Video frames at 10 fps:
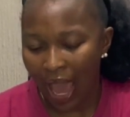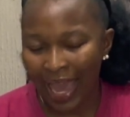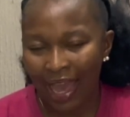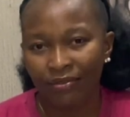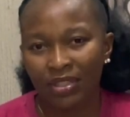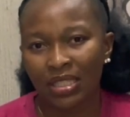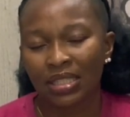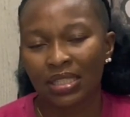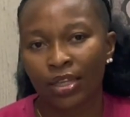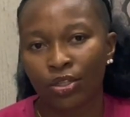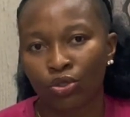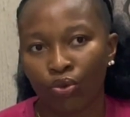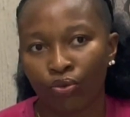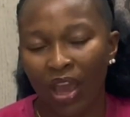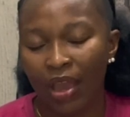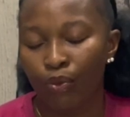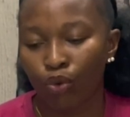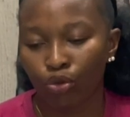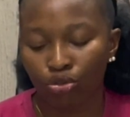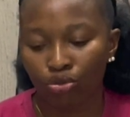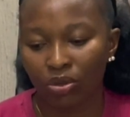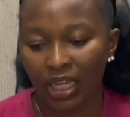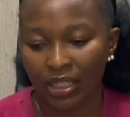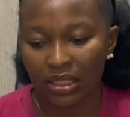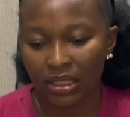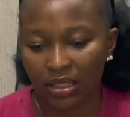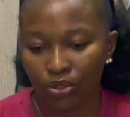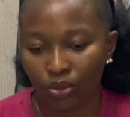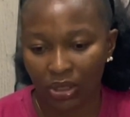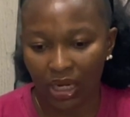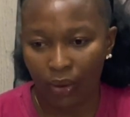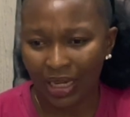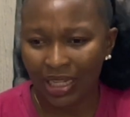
I have this sense of I want to get this thing done now.